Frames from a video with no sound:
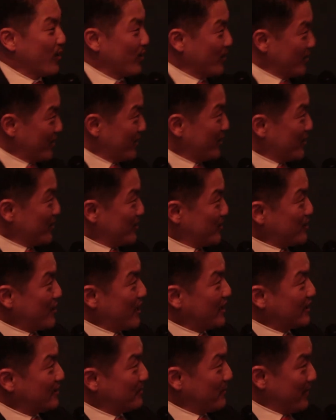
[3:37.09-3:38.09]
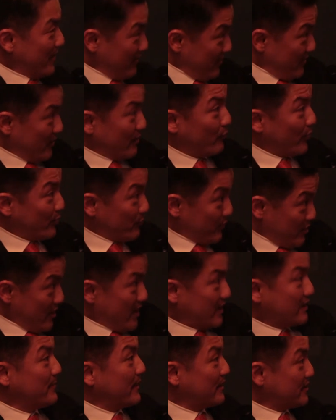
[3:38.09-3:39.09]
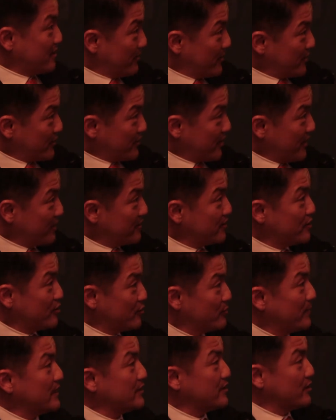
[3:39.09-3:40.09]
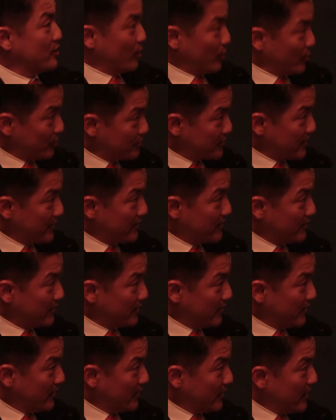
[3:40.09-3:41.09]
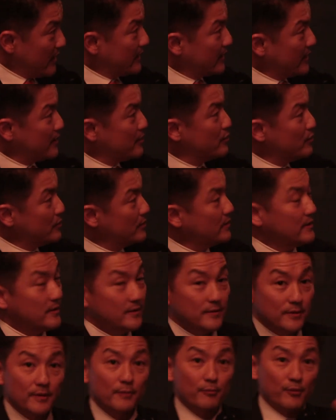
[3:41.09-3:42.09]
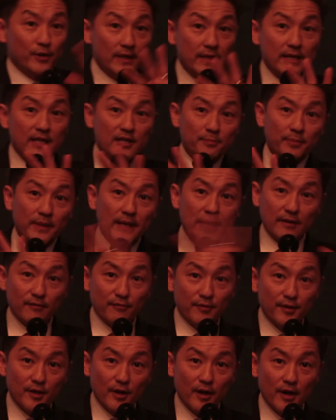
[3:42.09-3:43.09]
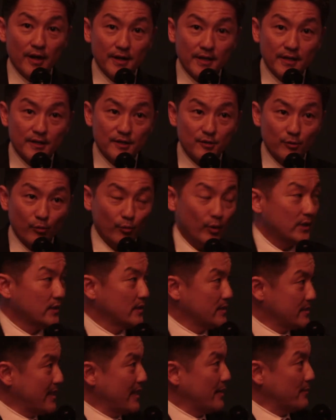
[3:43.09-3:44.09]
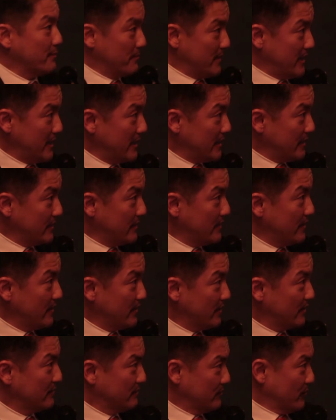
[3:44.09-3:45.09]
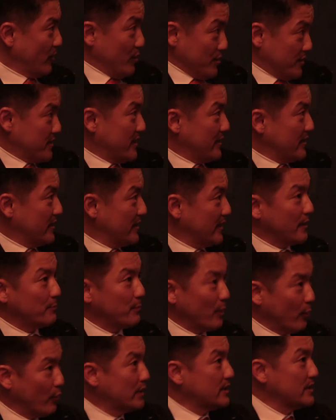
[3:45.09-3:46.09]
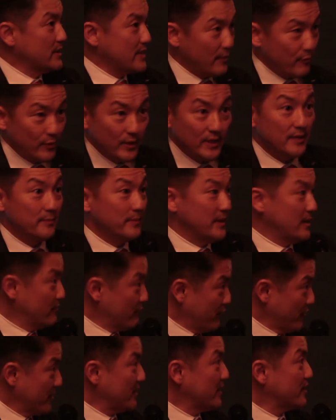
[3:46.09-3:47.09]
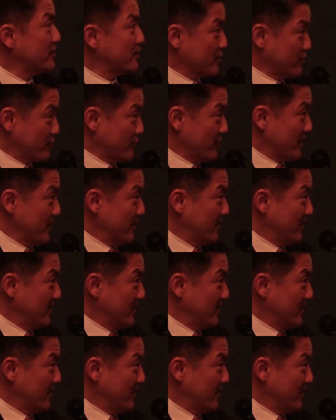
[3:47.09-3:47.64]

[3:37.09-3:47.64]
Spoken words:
earlier you talked about, when we talked about some of the changes, you'd mentioned wholesaling. Can you really explain for the audience, what does that mean, wholesaling, but what does that really mean for the industry?